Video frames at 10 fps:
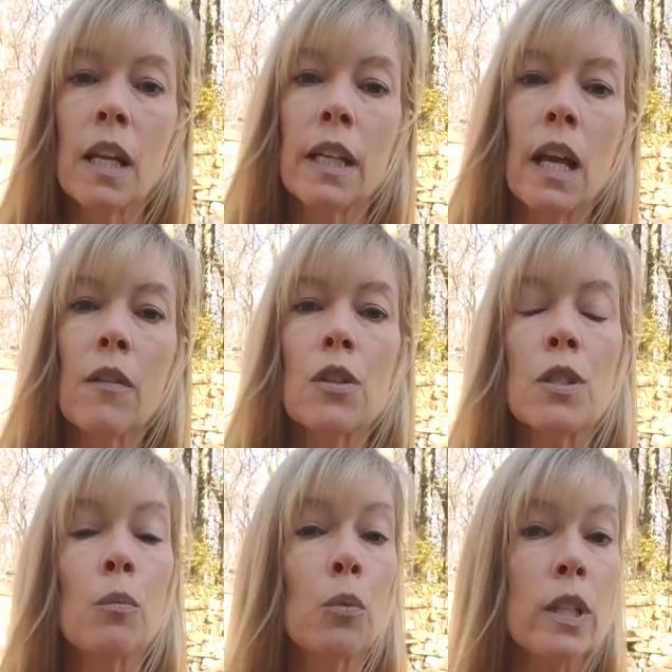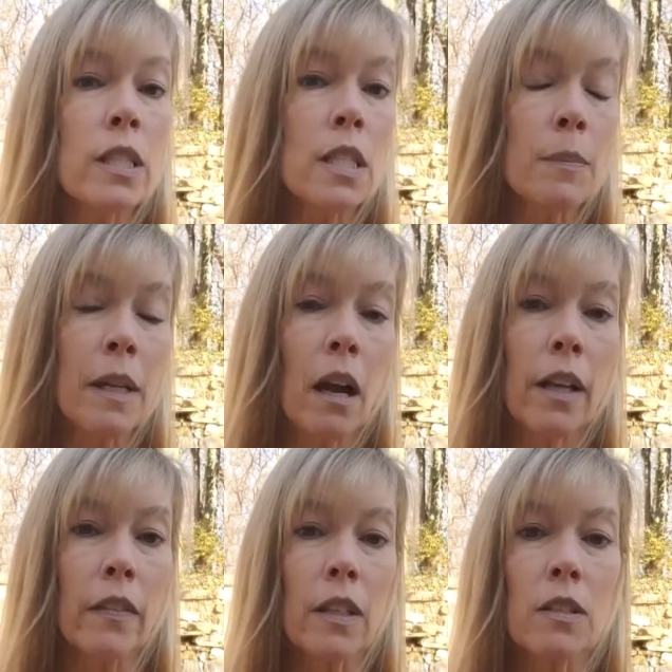Now there's some reasons
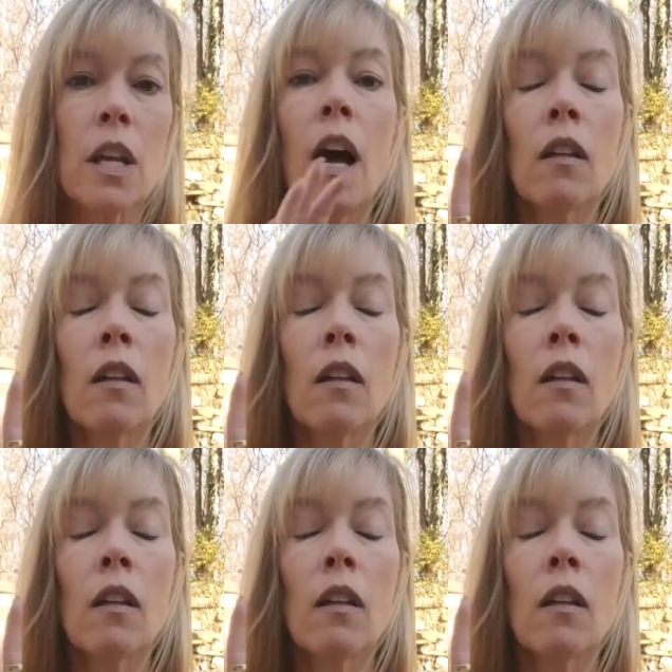behind this.